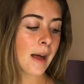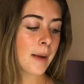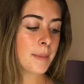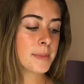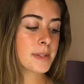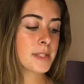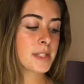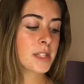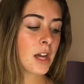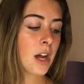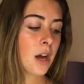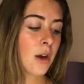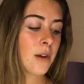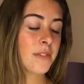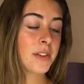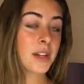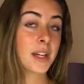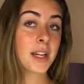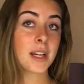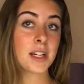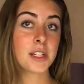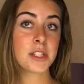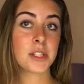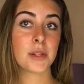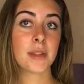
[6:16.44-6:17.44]
So if you're
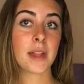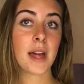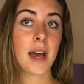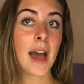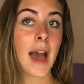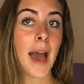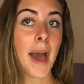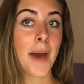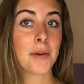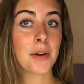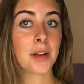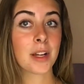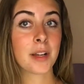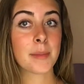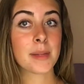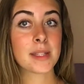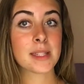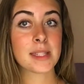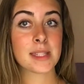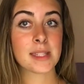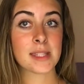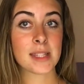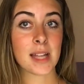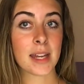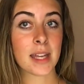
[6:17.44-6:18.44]
gonna do that, I'd recommend
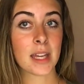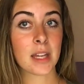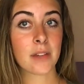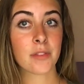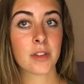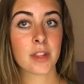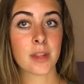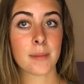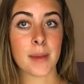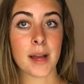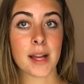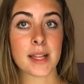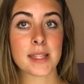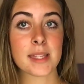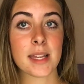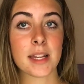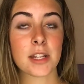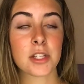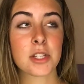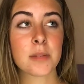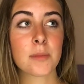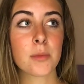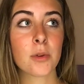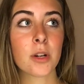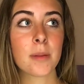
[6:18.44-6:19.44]
studying for the math
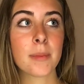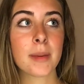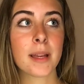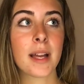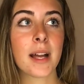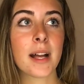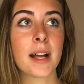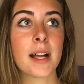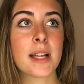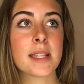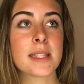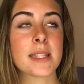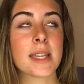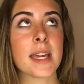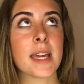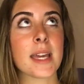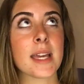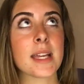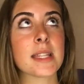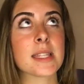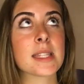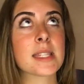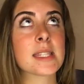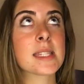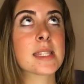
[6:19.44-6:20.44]
section more because
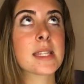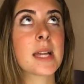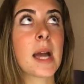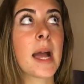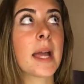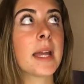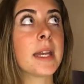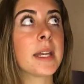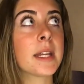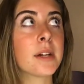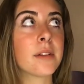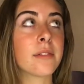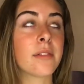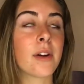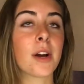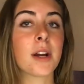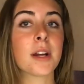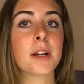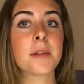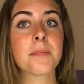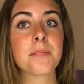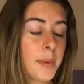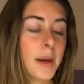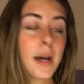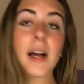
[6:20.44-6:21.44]
it's kind of
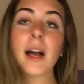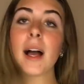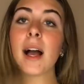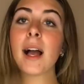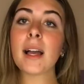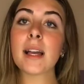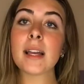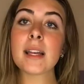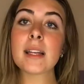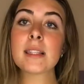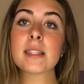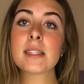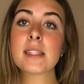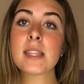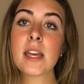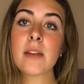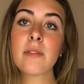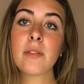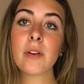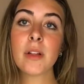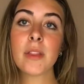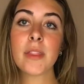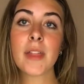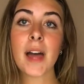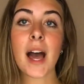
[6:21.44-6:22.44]
hard. But I can
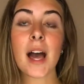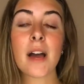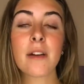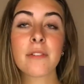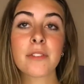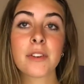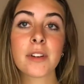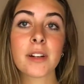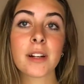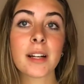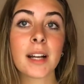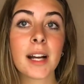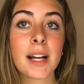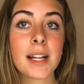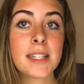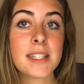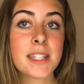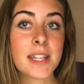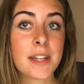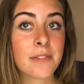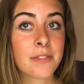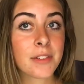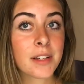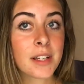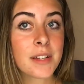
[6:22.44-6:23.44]
save all that for a
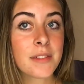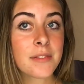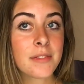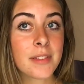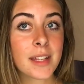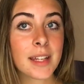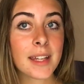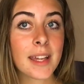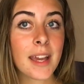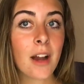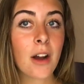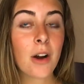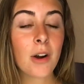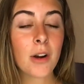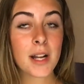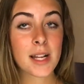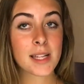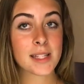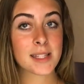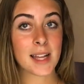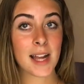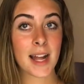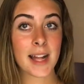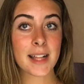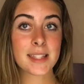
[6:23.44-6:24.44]
different video
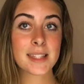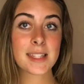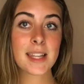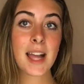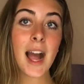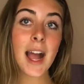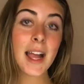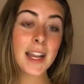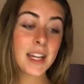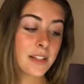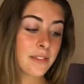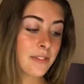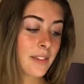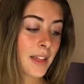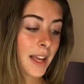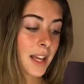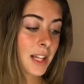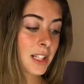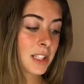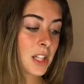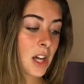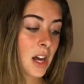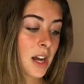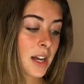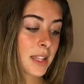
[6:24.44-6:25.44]
because that's kind of like
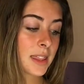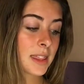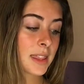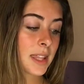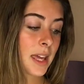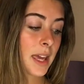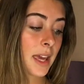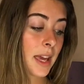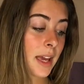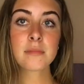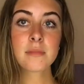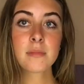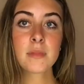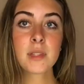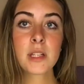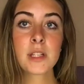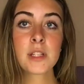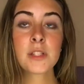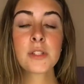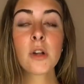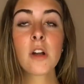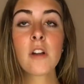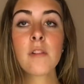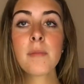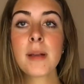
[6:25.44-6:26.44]
a long thing.
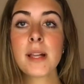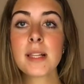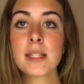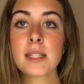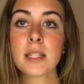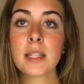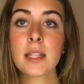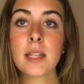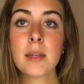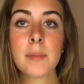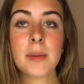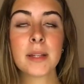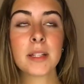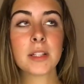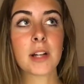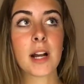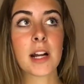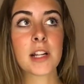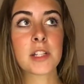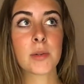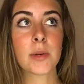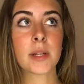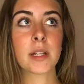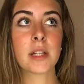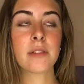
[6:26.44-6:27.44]
So I've basically been
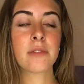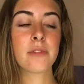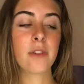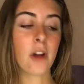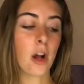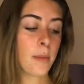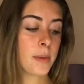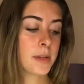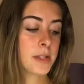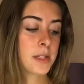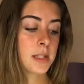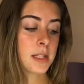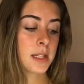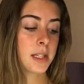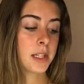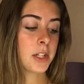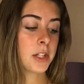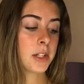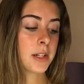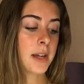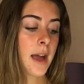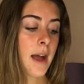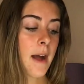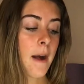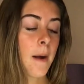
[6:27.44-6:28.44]
graduated for almost a
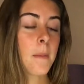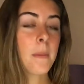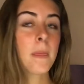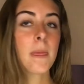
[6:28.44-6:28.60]
year now.